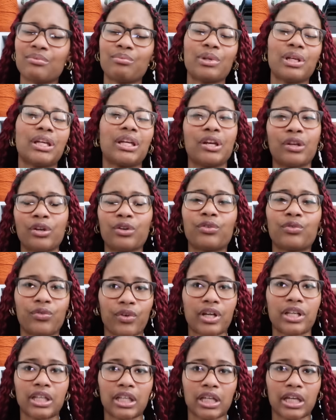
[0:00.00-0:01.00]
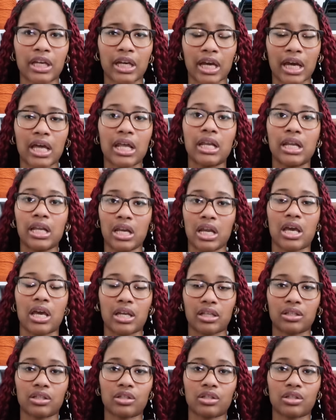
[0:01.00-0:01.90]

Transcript: beginner friendly knit.